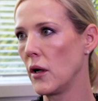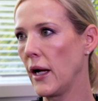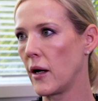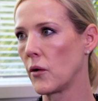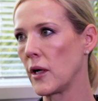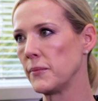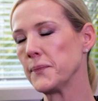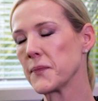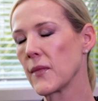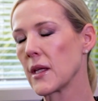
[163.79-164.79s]

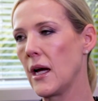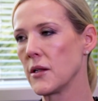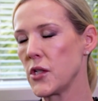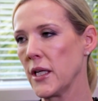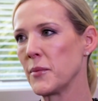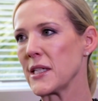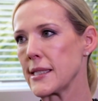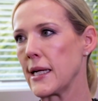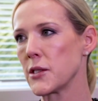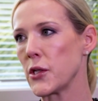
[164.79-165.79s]
our GM at
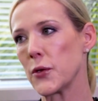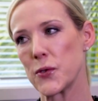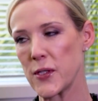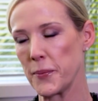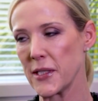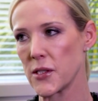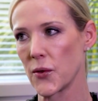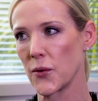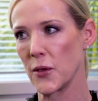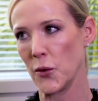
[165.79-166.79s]
Saatchi, who sent me
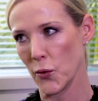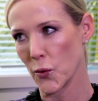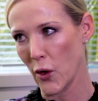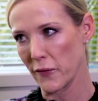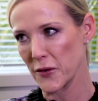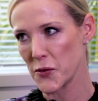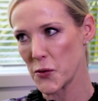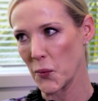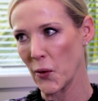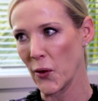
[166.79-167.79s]
to the New York office
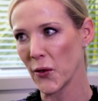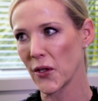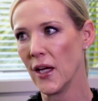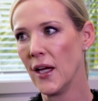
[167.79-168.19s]
to work.